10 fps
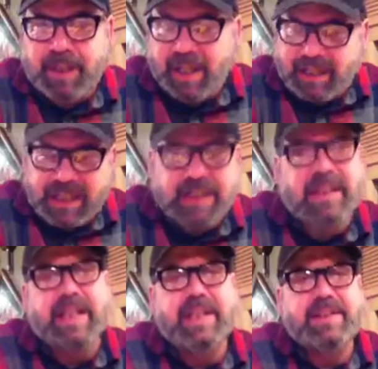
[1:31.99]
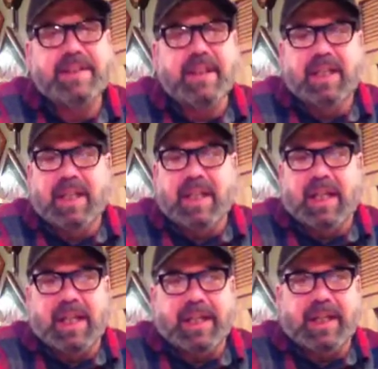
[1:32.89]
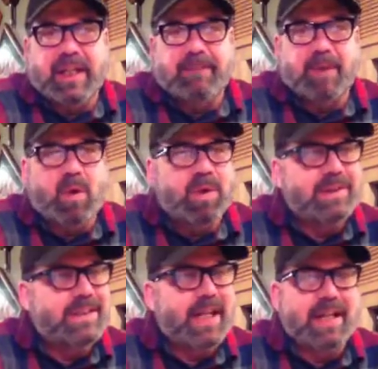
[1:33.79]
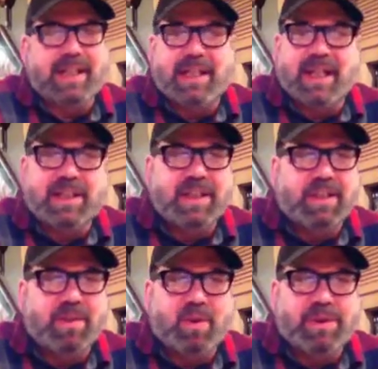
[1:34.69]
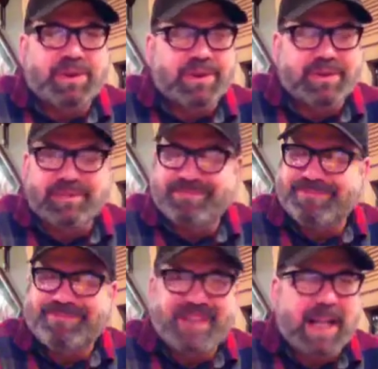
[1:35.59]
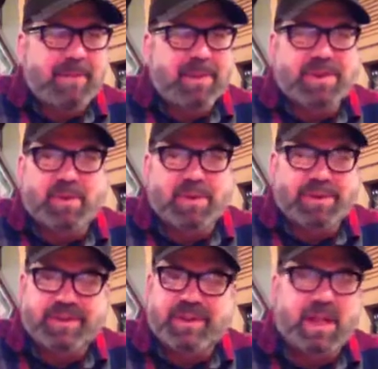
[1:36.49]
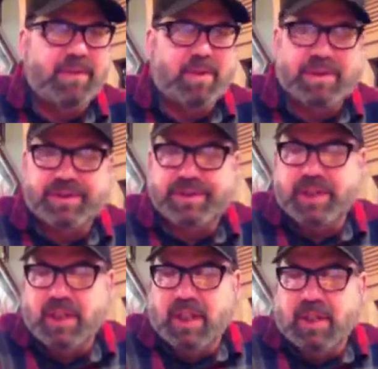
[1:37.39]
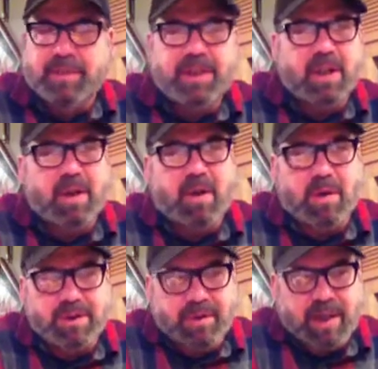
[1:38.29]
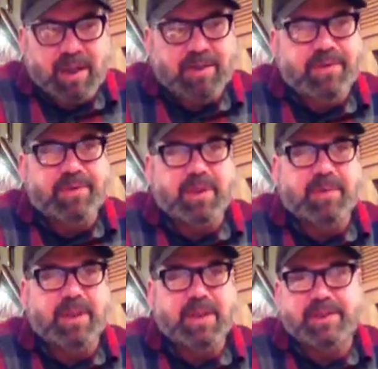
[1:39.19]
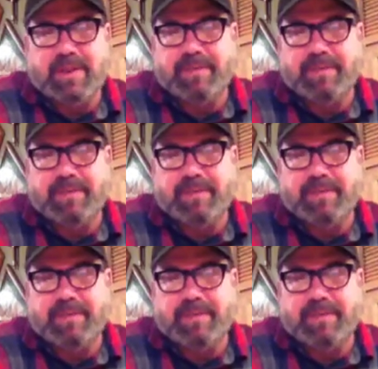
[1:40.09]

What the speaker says: And get these, and God, they got good oysters, fabulous oysters, love their oysters. But you know, I always go down there for 3 beers